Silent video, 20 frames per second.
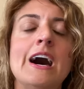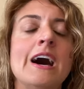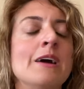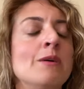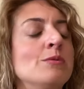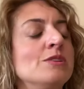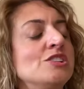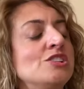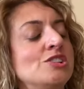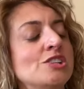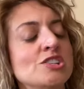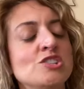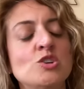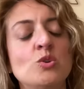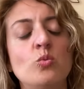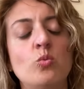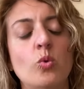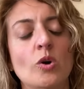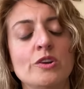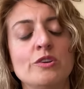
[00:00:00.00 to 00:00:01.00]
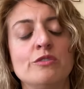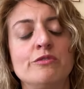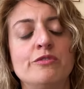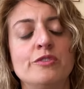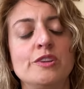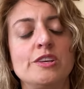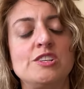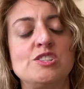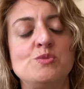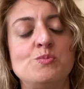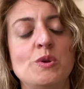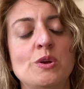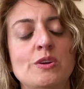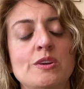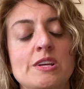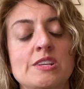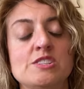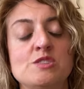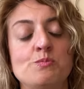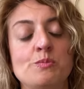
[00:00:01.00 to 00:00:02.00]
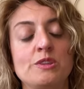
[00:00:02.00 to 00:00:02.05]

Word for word: it was such a wonderful experience.